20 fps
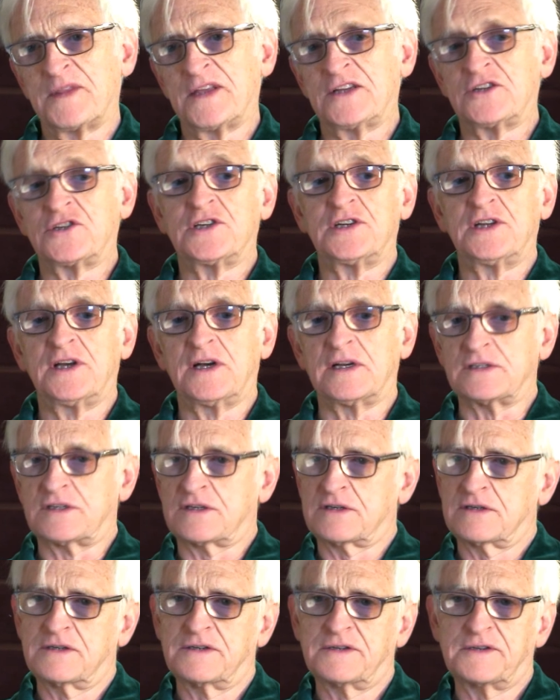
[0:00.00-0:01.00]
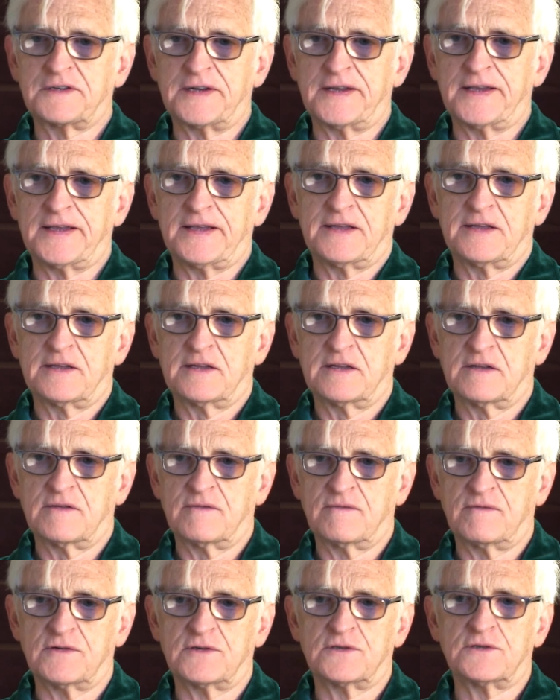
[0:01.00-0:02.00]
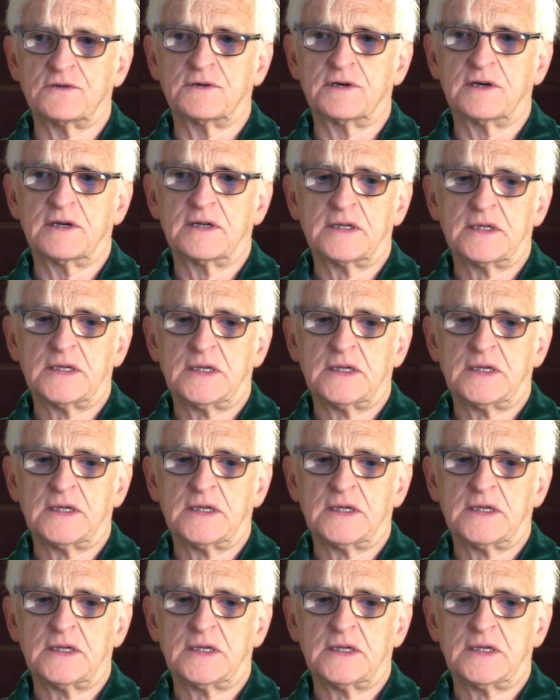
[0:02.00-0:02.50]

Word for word: And she does today, for sure.